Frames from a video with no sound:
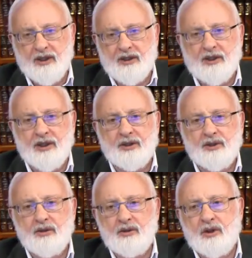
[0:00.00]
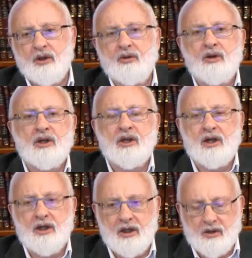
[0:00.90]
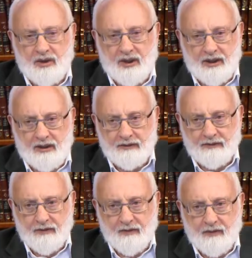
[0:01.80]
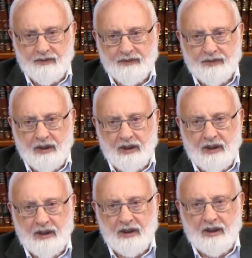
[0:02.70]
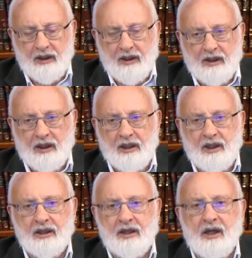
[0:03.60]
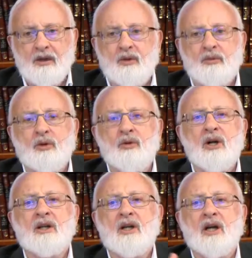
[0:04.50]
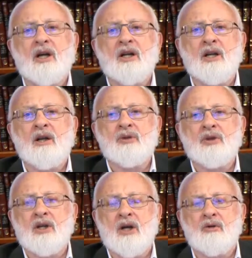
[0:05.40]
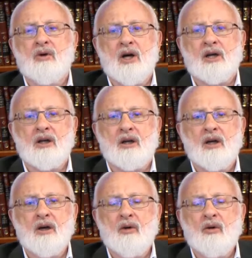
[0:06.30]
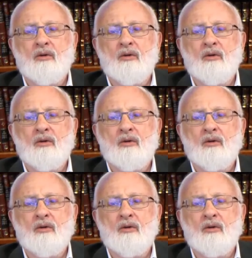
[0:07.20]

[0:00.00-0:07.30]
It is the most important study. It's the foundation for the whole spiritual process.